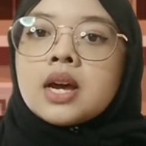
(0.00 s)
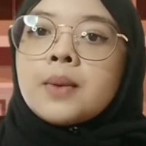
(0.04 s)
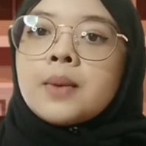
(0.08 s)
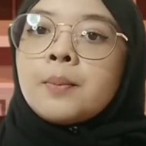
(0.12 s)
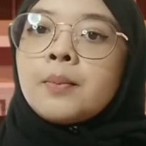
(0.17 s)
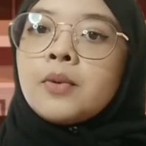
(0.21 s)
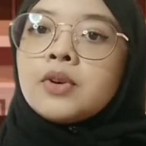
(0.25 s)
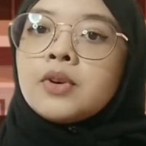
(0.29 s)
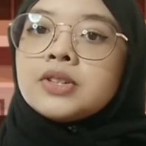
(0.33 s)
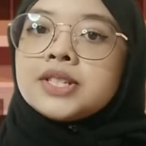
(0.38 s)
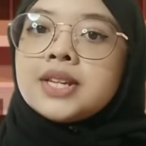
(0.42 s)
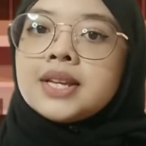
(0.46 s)

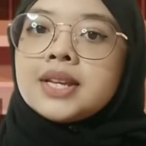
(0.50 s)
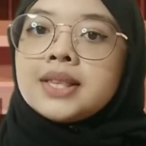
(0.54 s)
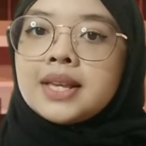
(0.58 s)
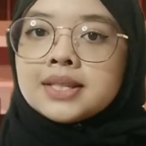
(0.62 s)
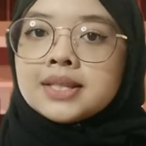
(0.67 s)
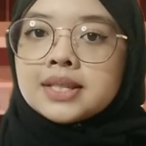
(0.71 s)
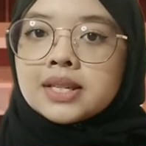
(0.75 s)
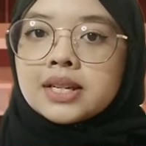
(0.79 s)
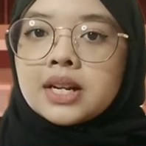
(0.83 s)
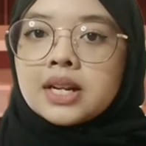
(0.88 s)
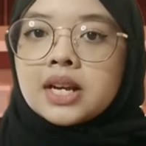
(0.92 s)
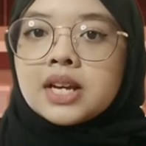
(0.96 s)
Most
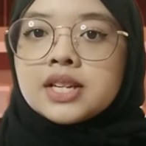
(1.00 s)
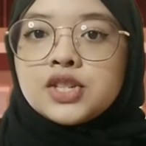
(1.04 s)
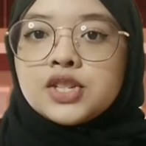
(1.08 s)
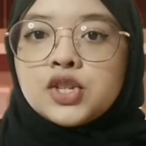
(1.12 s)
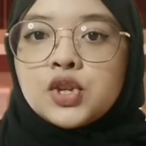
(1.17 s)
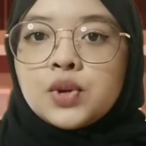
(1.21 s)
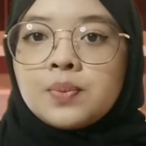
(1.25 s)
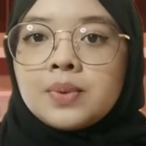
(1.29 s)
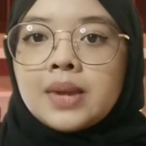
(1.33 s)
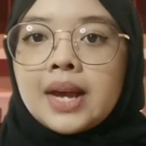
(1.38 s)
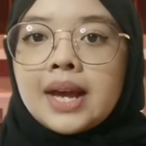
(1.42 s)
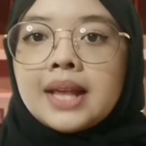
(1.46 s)
citizens
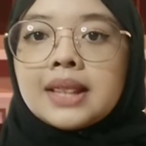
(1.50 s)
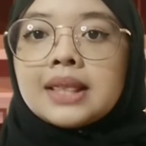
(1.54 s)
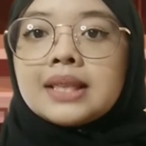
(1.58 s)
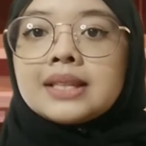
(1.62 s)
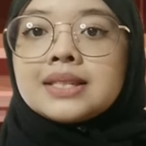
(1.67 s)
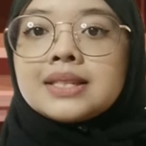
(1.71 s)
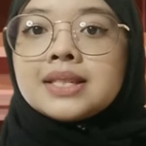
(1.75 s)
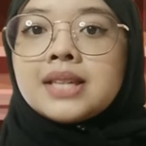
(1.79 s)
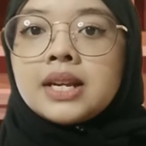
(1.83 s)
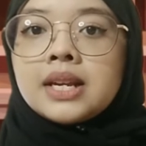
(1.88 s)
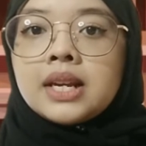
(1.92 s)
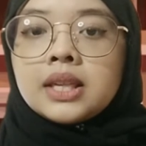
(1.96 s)
assume that
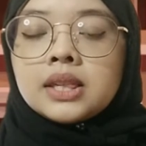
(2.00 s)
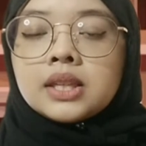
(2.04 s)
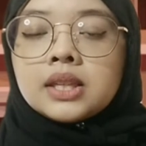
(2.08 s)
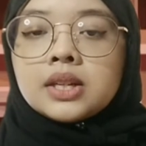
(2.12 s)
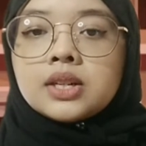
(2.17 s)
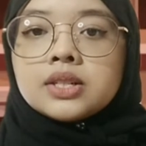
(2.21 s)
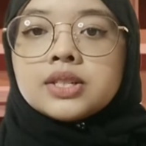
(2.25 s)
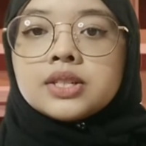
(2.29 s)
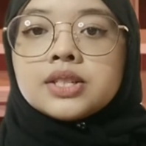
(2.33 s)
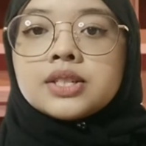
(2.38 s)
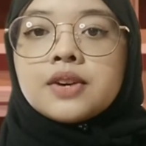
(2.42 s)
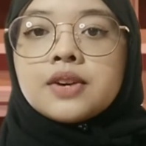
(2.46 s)

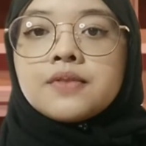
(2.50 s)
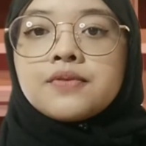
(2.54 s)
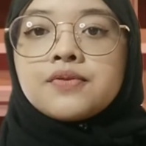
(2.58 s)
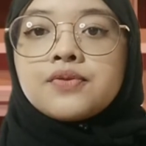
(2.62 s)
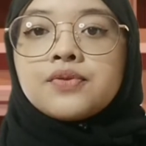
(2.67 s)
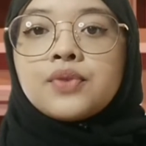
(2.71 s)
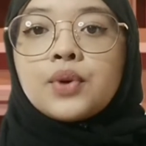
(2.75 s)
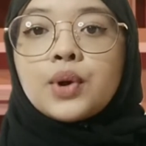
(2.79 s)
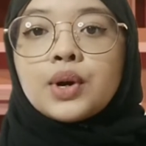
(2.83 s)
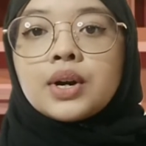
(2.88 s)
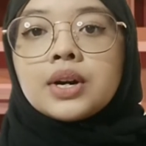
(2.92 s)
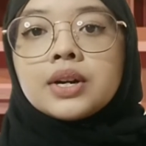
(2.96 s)
senators serve
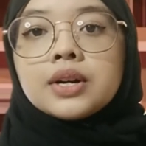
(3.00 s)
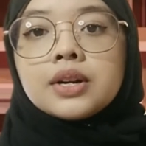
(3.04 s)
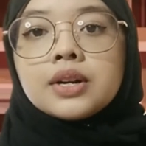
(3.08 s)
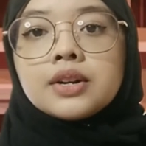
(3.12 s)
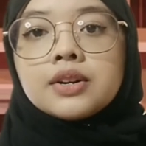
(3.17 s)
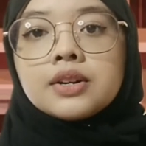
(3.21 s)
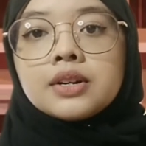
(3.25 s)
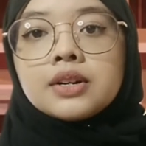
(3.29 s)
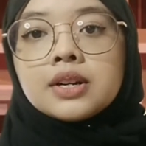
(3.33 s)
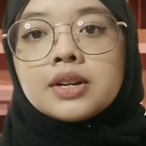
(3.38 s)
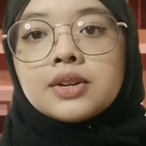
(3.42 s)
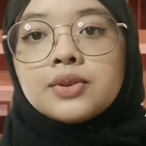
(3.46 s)
for
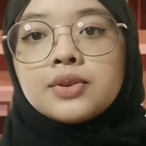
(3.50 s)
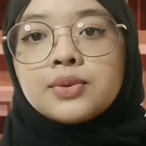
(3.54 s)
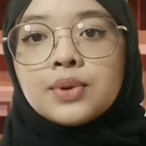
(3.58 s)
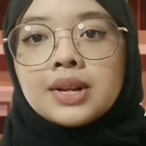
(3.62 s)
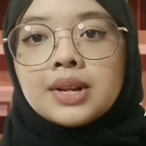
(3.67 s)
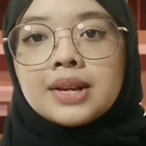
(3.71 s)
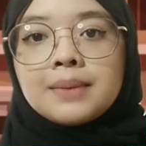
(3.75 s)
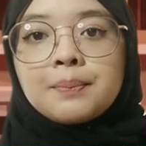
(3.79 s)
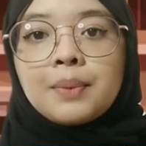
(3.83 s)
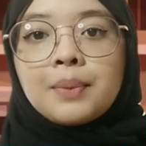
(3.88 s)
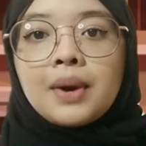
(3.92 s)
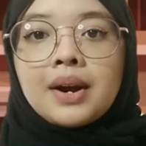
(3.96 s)
the
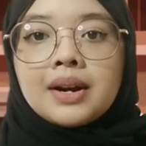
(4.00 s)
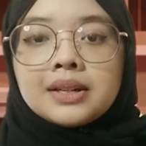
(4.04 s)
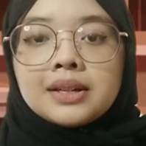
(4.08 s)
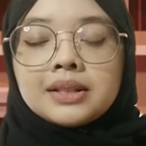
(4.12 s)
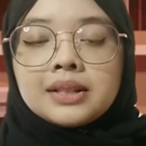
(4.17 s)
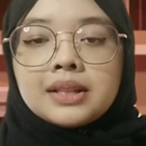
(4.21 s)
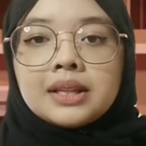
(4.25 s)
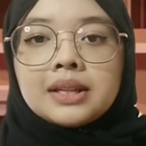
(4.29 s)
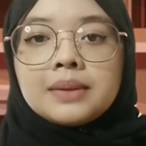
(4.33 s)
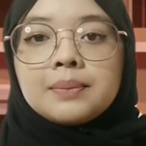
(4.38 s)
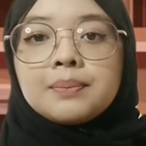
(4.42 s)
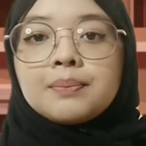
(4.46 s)
ruling
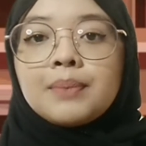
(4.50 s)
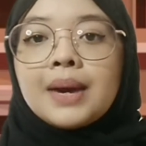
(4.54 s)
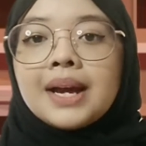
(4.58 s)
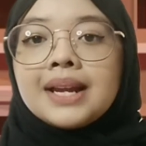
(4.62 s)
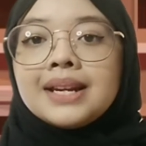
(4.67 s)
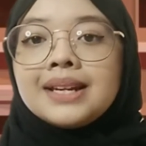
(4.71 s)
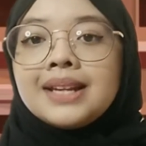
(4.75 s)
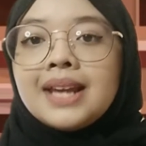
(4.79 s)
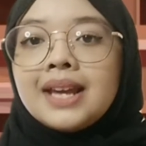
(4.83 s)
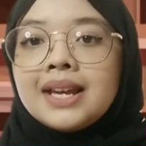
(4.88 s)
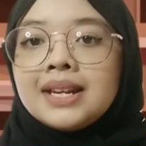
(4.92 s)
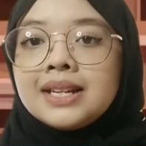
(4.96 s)
party,
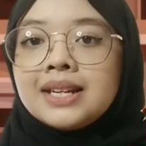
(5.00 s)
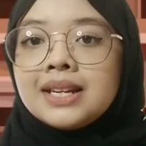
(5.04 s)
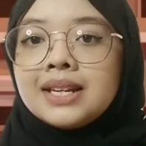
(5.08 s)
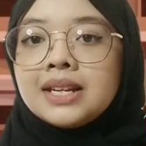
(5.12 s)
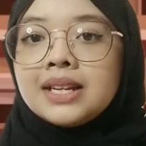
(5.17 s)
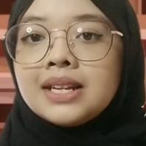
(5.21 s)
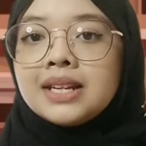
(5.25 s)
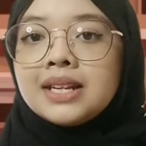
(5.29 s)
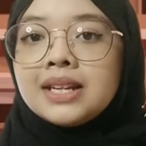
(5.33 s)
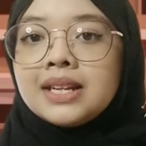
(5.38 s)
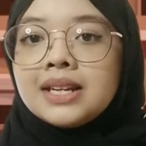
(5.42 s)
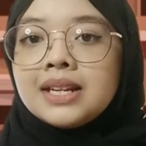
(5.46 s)
but they did
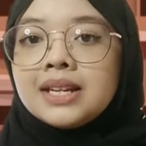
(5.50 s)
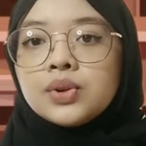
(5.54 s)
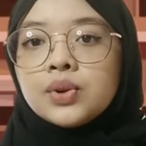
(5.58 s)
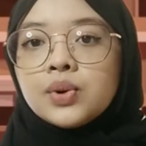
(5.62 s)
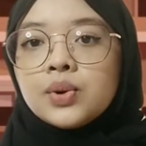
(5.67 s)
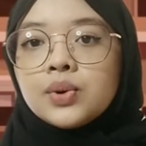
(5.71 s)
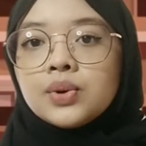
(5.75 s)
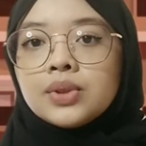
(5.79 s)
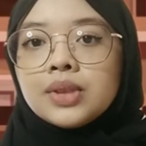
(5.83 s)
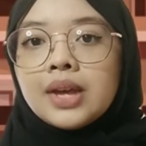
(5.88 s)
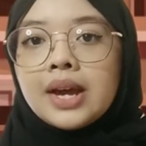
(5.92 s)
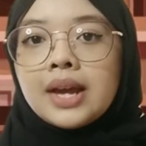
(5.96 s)
not
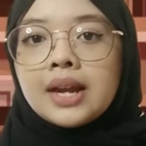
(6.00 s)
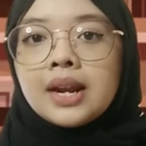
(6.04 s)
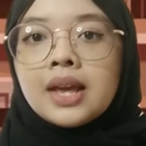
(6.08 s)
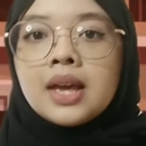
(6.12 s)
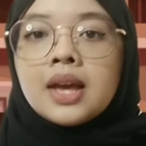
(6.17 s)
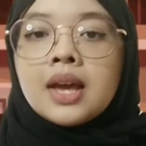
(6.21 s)
know that